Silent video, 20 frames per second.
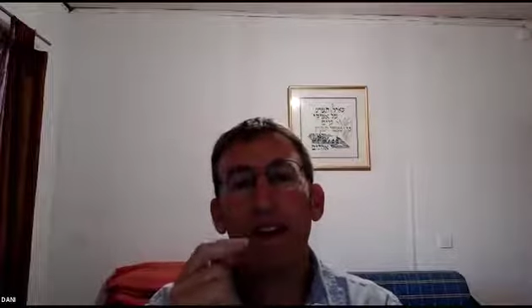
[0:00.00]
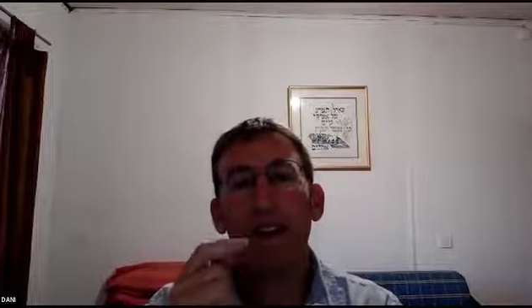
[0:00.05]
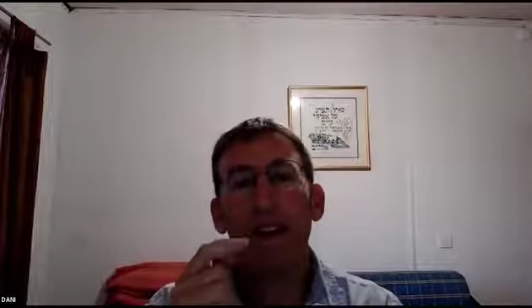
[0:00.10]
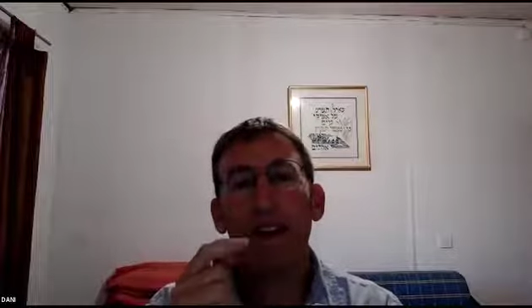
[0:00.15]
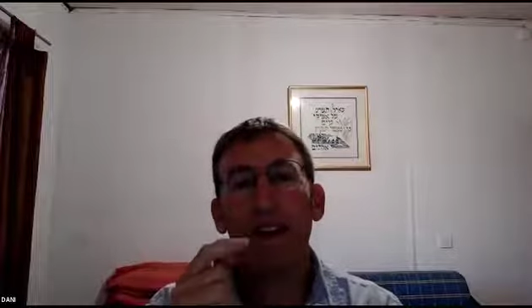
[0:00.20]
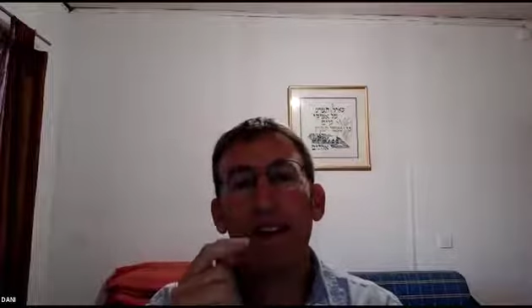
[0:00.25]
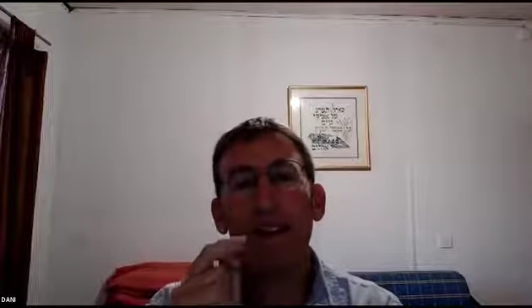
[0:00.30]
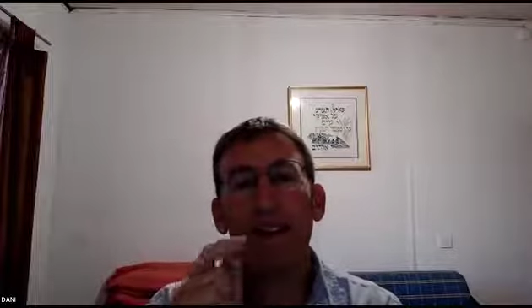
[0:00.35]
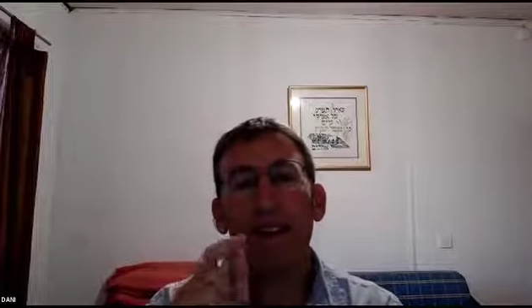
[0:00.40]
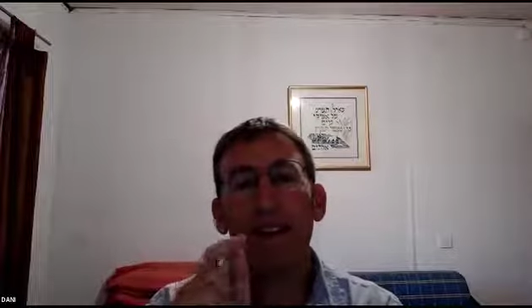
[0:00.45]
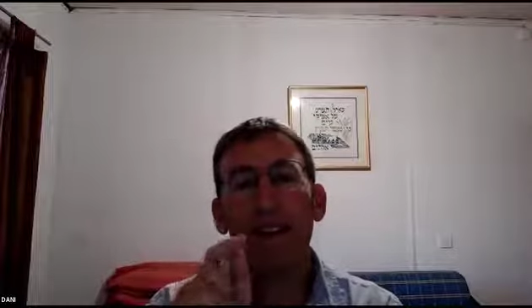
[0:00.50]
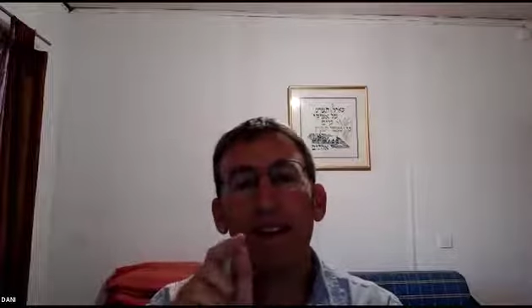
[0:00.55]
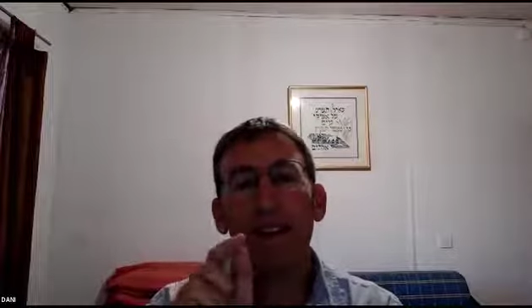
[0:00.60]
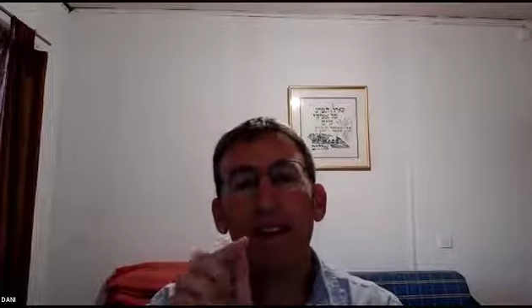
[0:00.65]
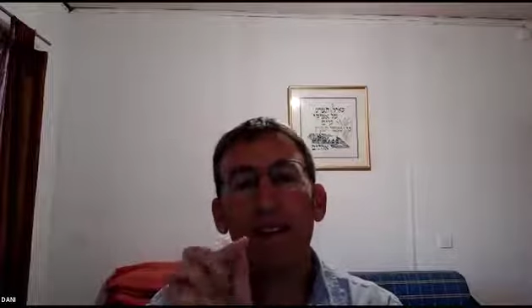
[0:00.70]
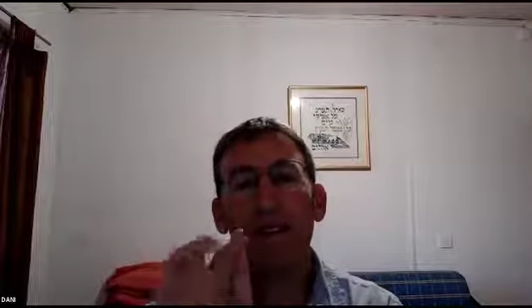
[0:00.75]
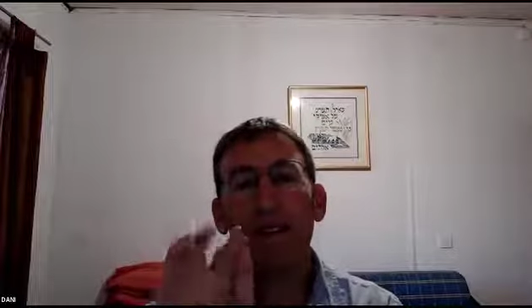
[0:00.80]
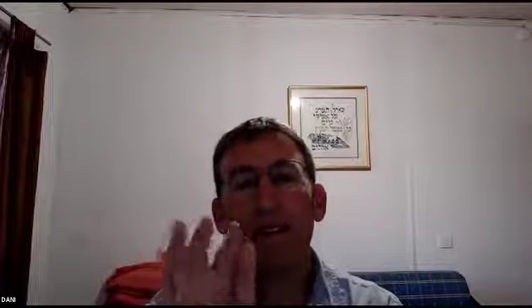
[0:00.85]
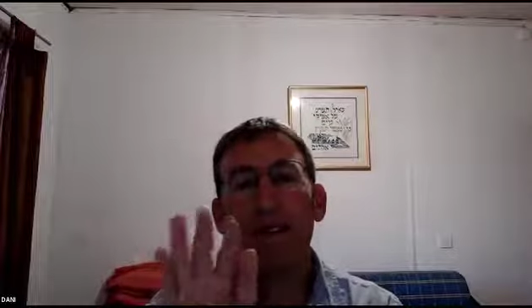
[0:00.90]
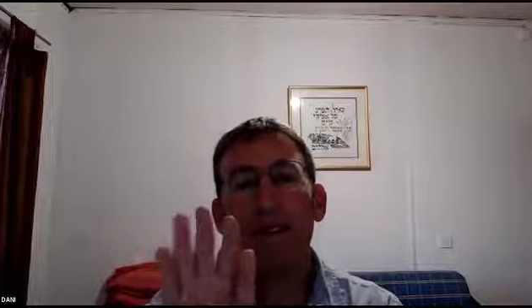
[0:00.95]
is
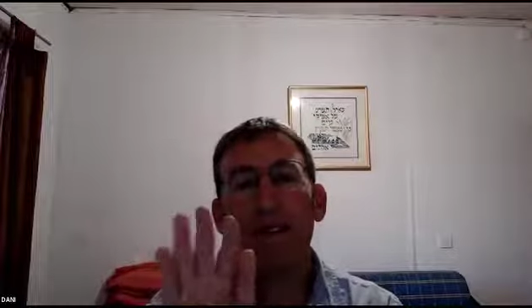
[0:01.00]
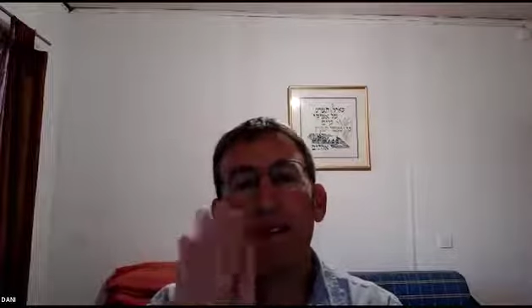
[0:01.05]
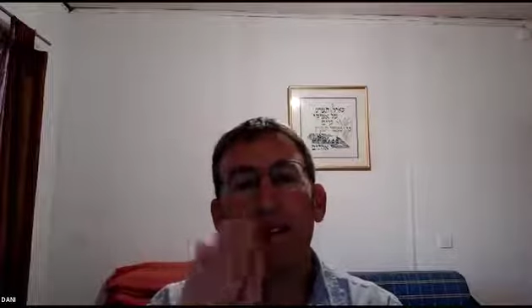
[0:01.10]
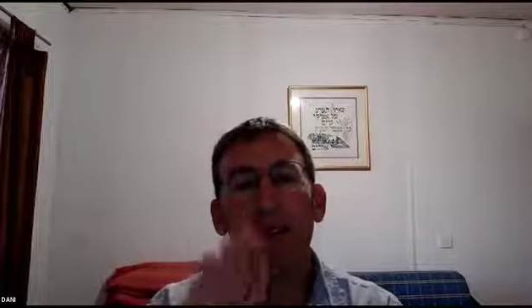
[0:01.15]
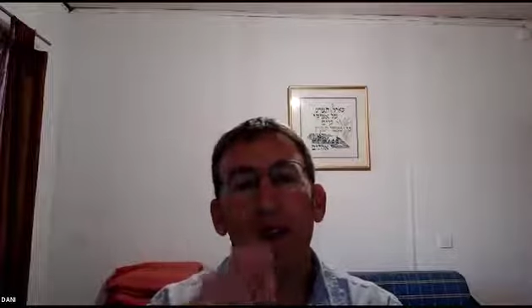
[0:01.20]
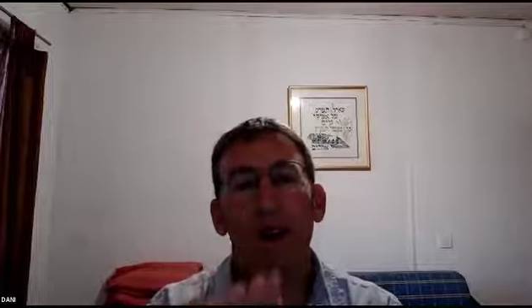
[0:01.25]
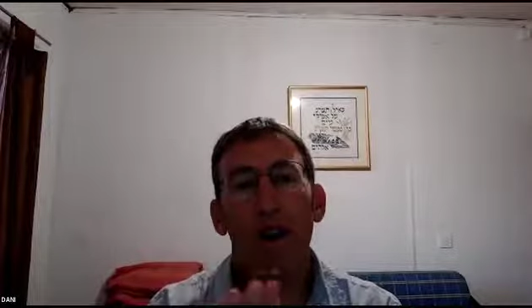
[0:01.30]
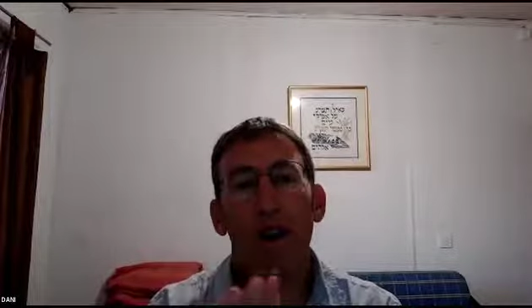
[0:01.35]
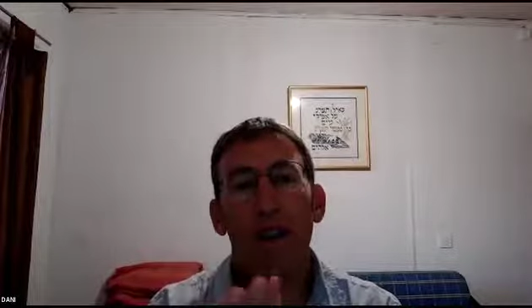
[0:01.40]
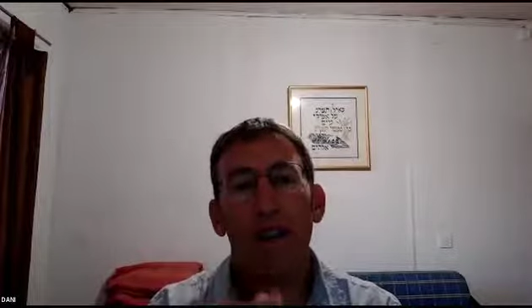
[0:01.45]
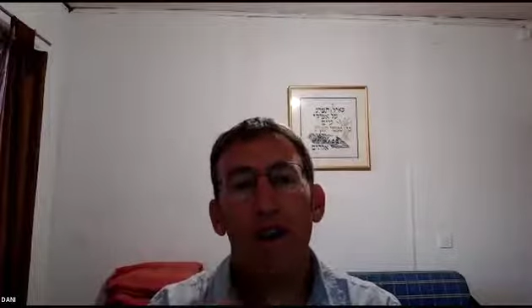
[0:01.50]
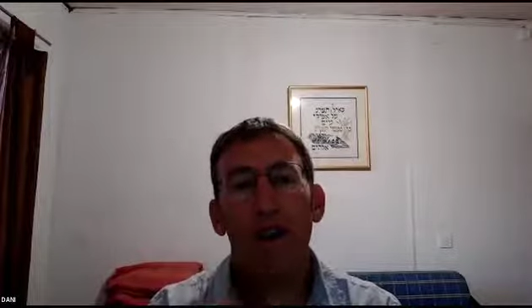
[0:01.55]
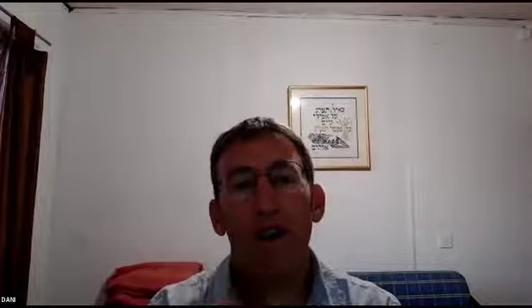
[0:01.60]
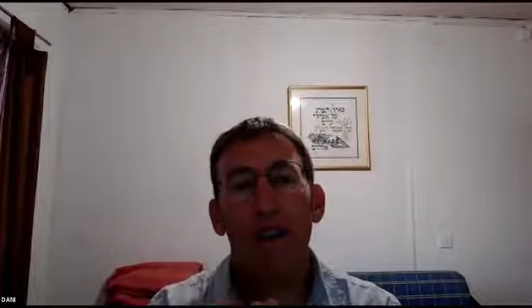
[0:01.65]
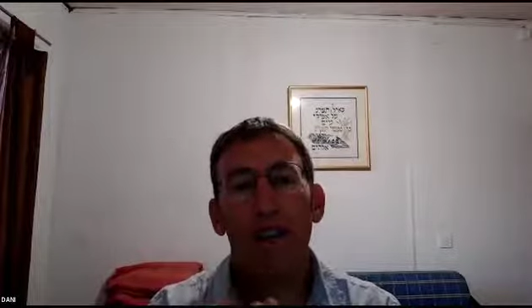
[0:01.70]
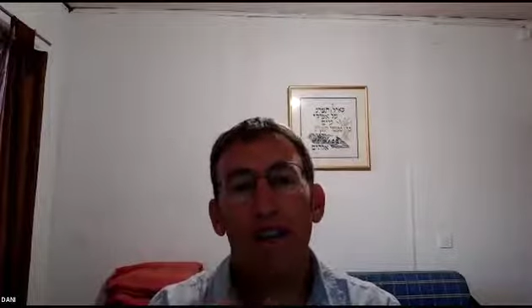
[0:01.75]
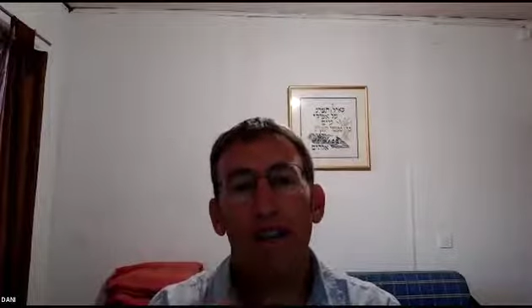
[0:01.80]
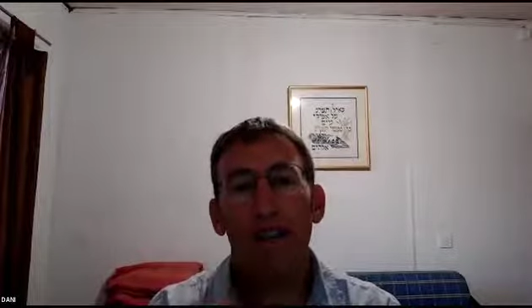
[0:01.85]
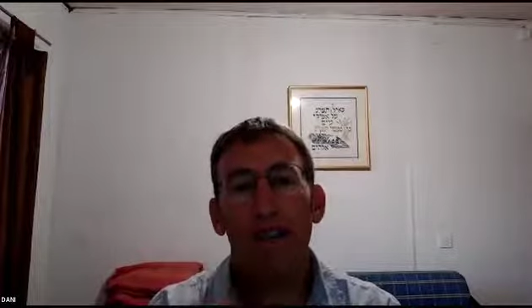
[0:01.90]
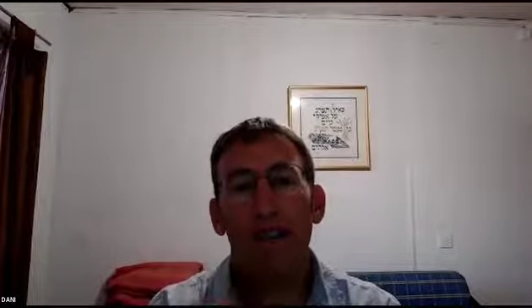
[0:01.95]
falling on his